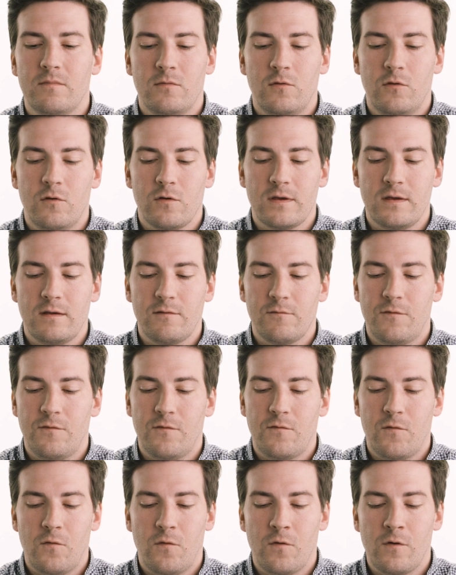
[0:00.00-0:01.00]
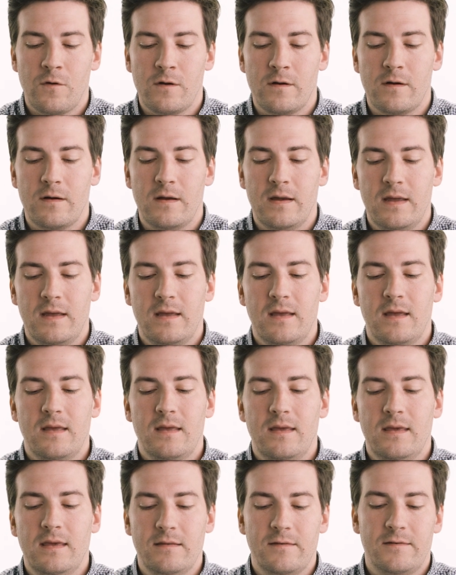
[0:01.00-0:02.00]
looking for
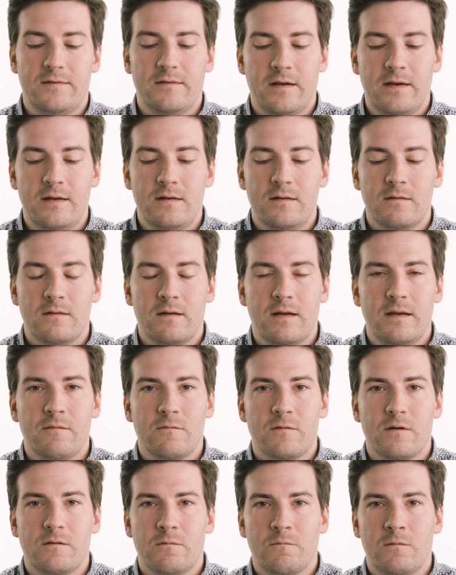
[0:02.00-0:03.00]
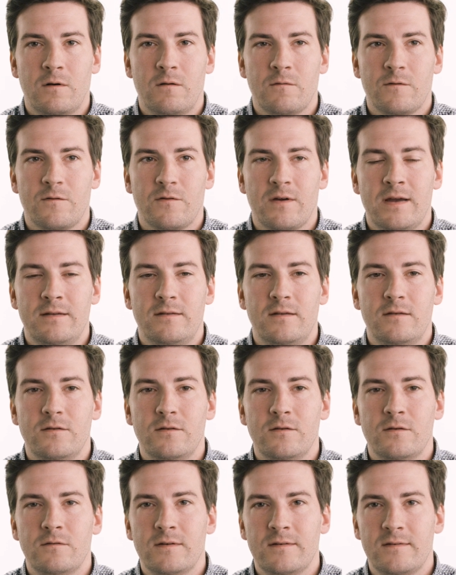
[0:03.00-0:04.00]
insight, right? What we're trying to
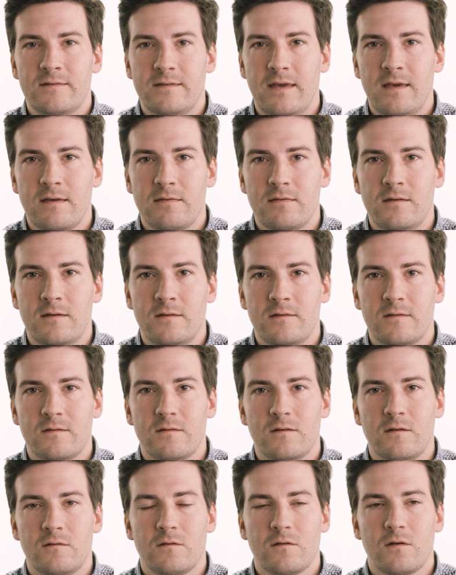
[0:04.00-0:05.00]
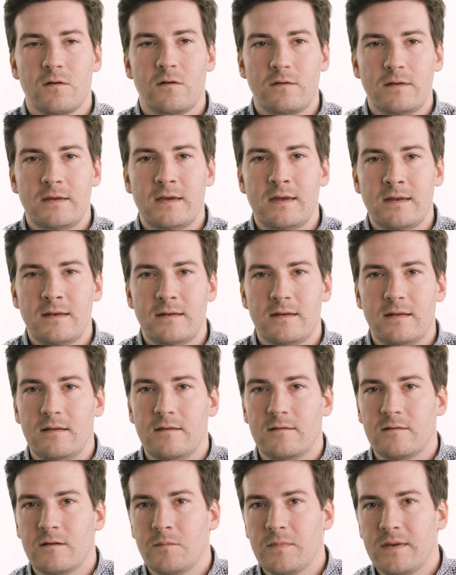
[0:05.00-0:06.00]
do is take this cleaned and
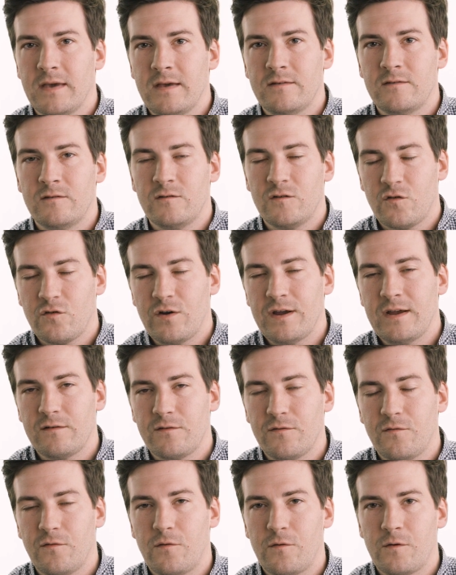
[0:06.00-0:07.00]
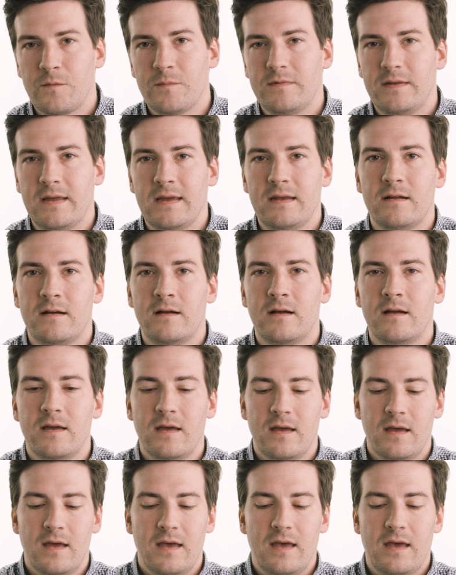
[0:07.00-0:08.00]
in some cases transformed data,
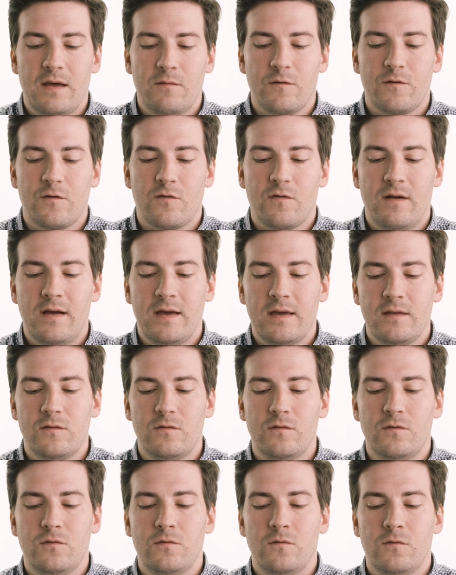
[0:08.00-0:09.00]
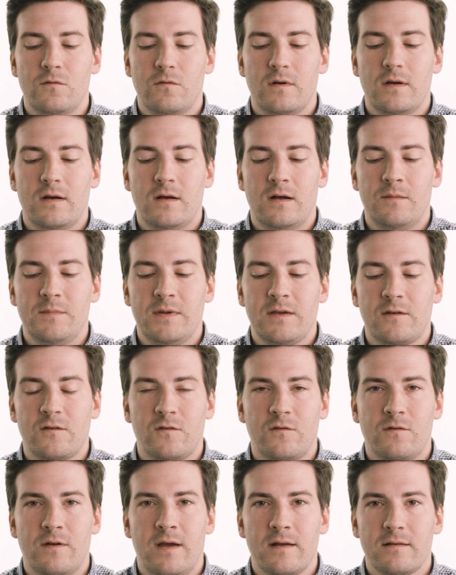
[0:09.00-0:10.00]
and we're trying to
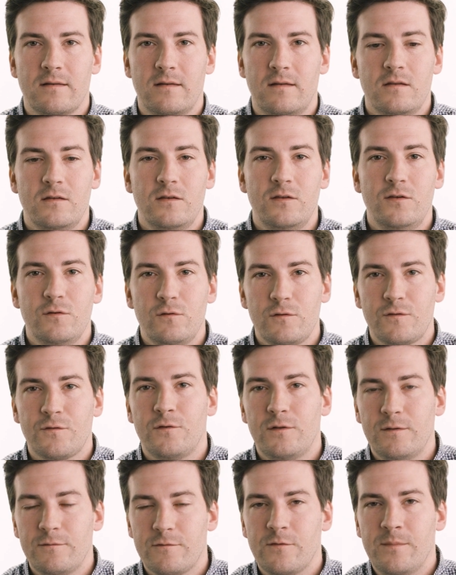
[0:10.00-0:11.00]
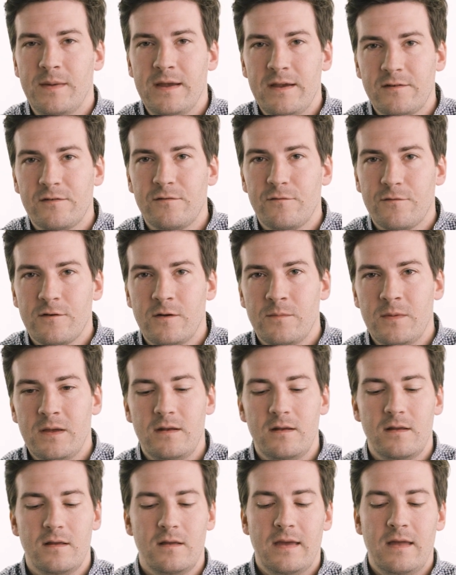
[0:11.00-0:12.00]
extract useful information from
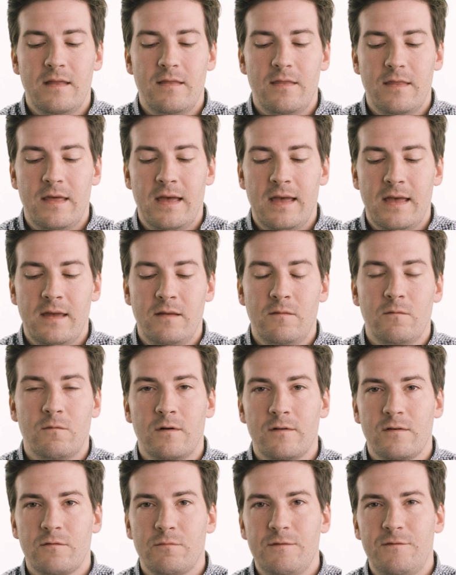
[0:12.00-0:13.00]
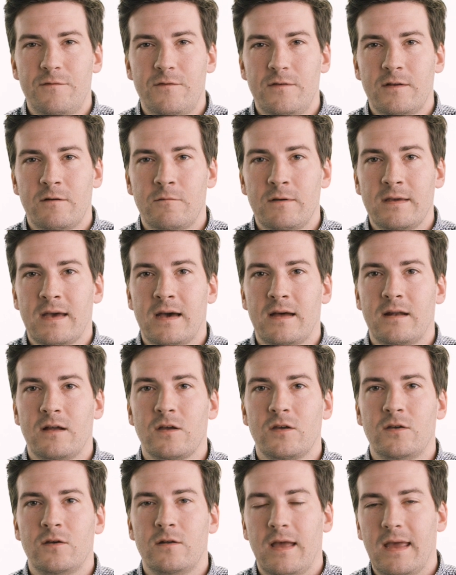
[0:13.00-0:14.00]
it. And then once we feel we got
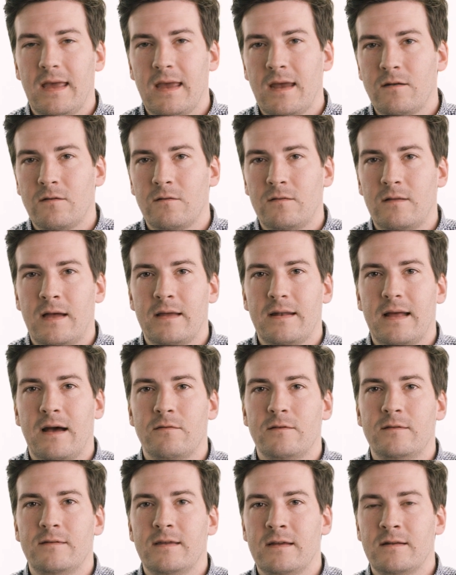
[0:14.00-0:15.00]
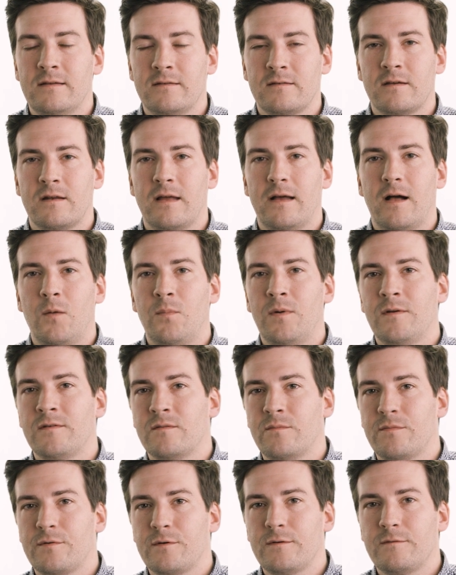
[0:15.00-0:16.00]
a good handle on how the data is going to help
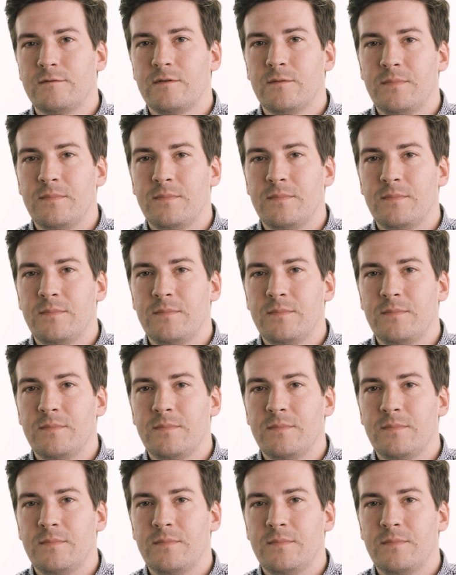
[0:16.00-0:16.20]
us improve the